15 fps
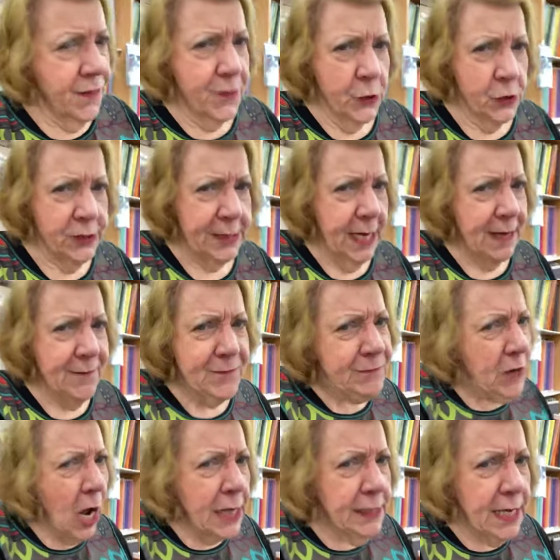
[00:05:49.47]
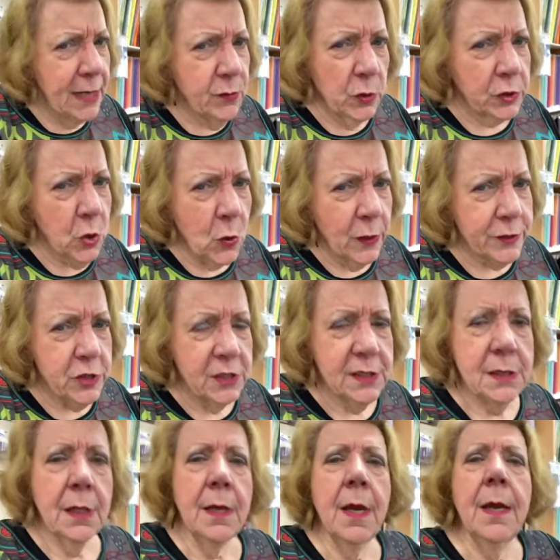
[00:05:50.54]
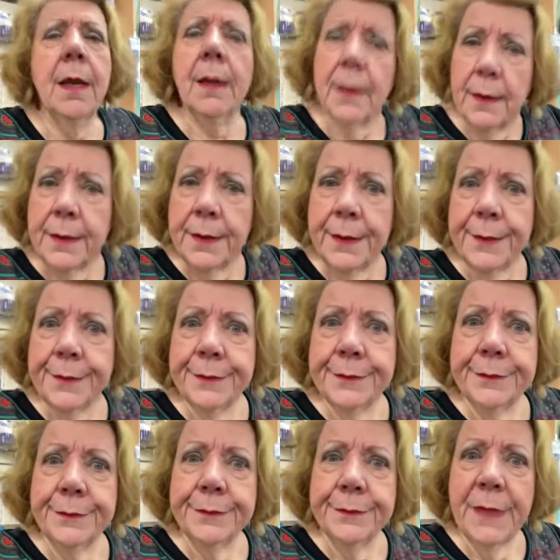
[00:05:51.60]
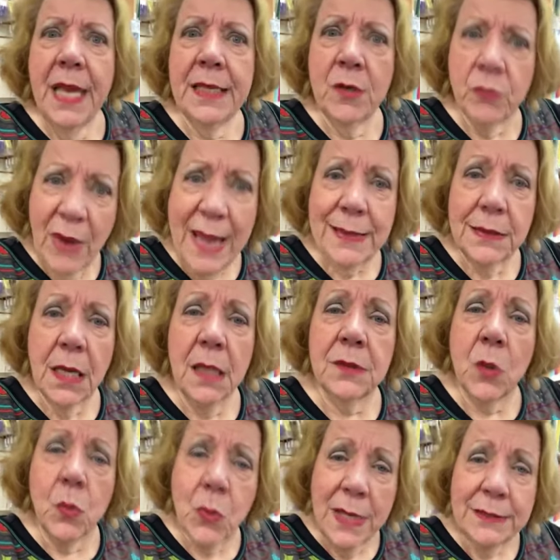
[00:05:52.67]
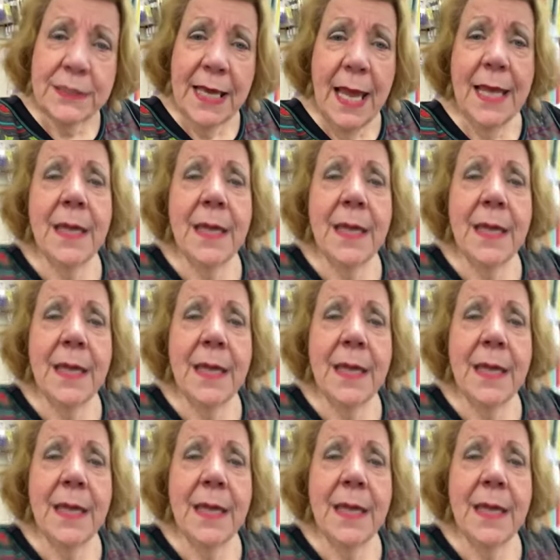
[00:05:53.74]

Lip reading: Thursday and Friday were gorgeous. And it rained on the one